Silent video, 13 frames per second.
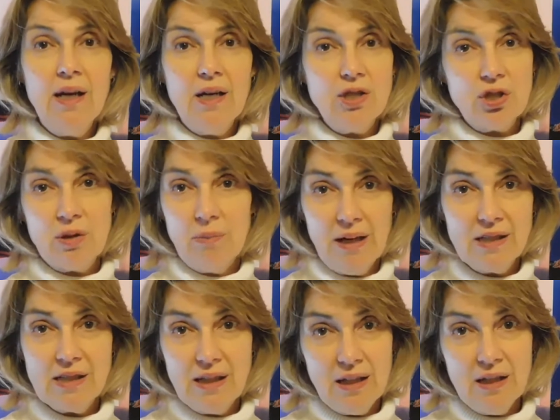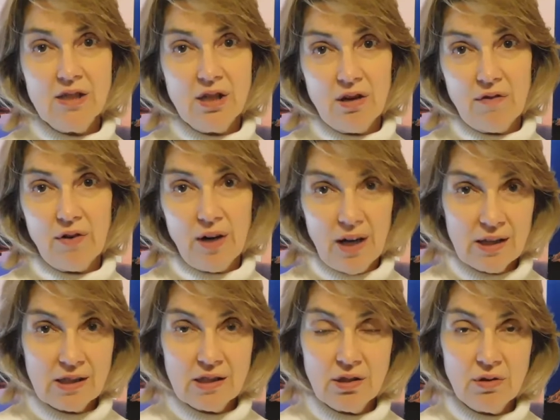it sure makes it easier for
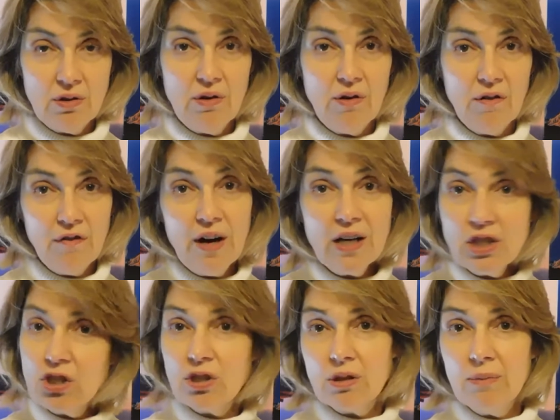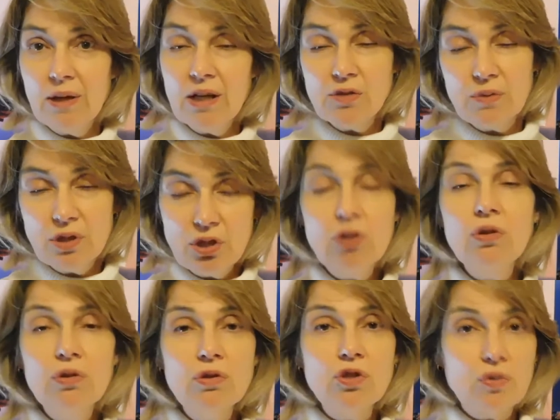us to find you because we
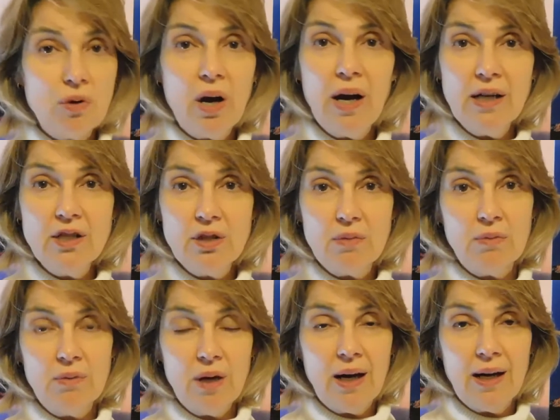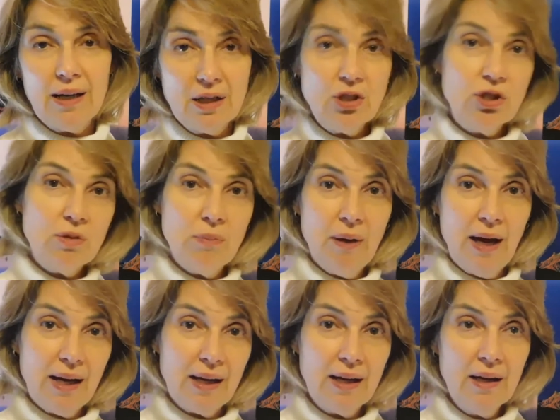do try to uh, get you
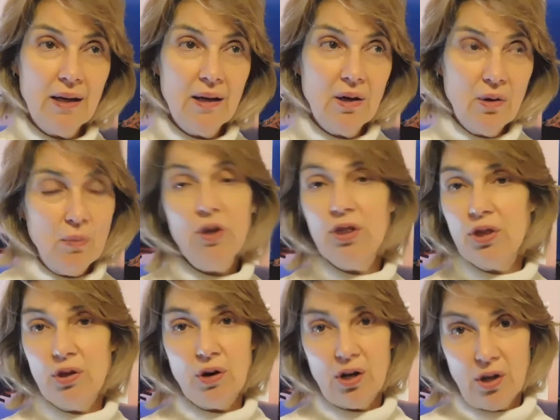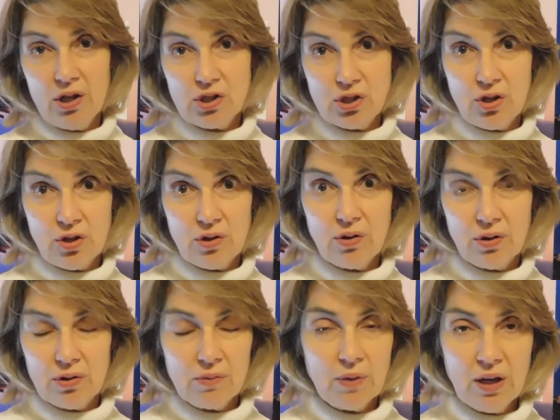back with your lost article
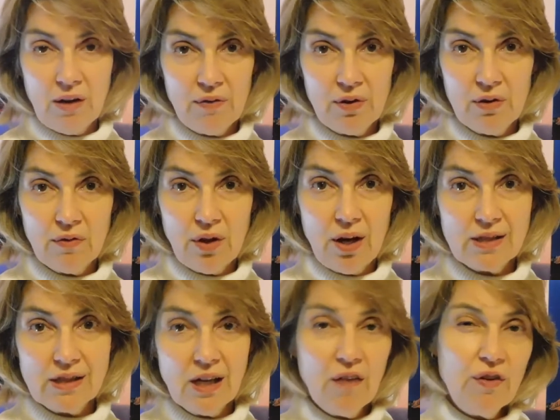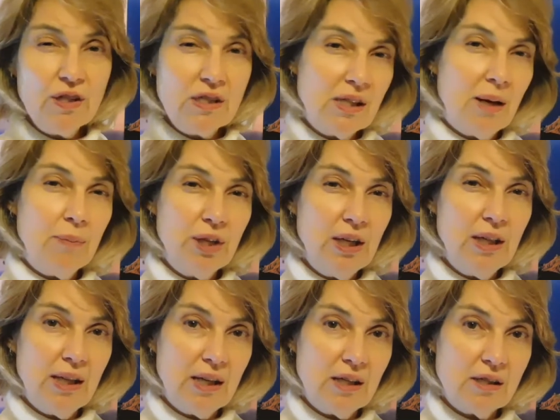or whatever you've lost. If it's something
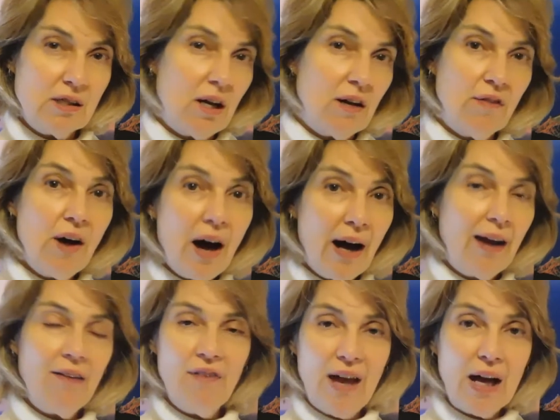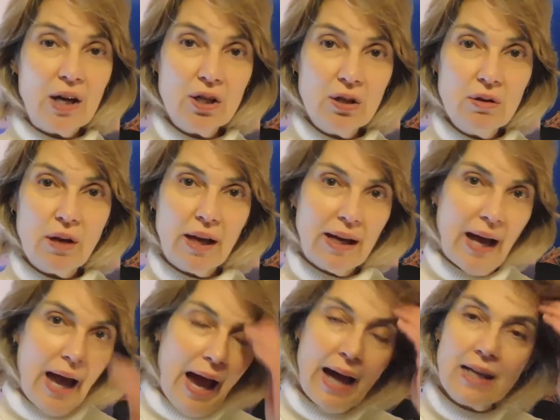that is not of high value, like a
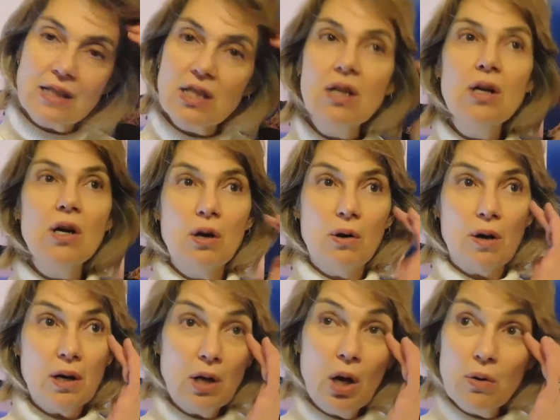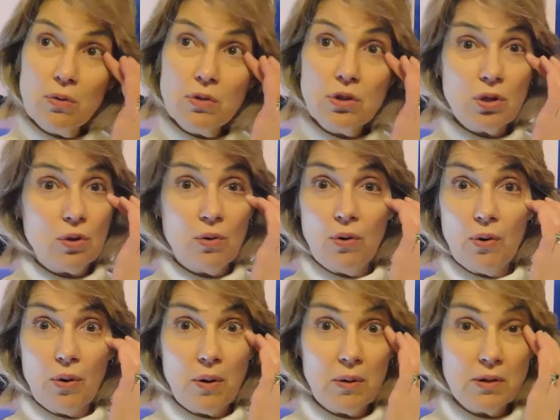hat or a coat
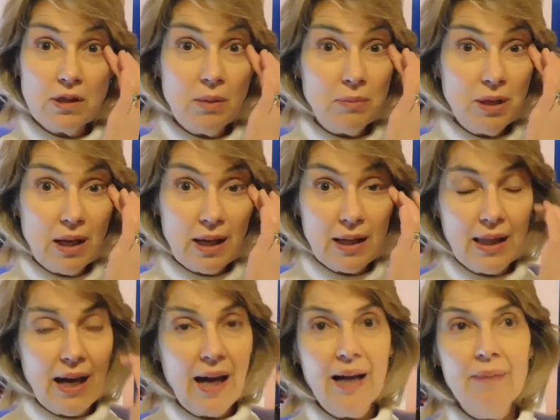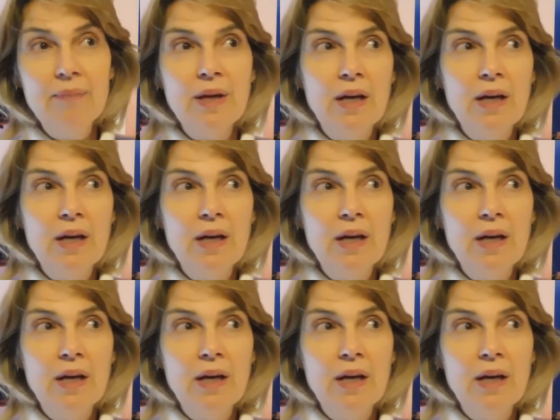or something like that,